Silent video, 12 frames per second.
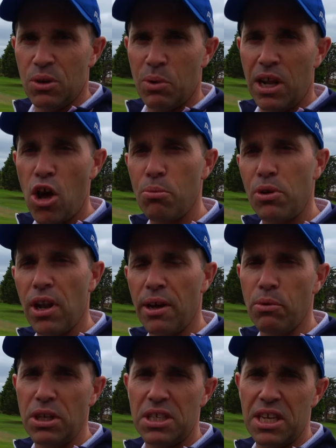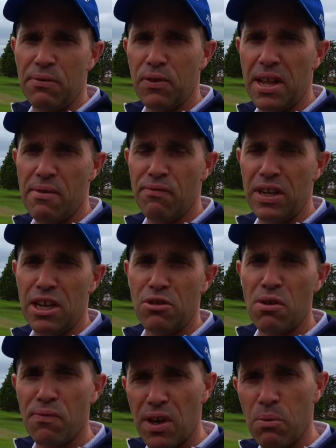Well, I hope you like what you see from that video.
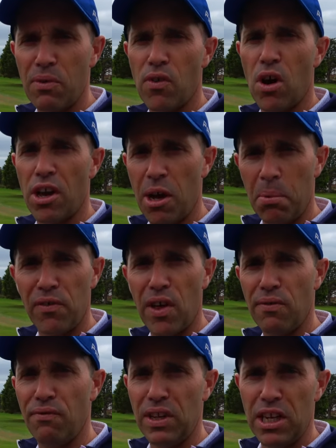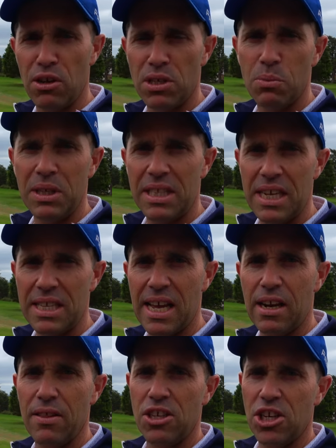Don't forget we've got a couple of other videos that we did
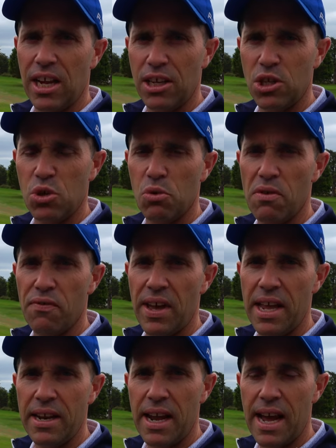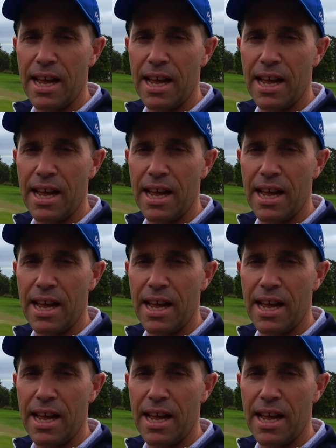down at the Challenge Tour event,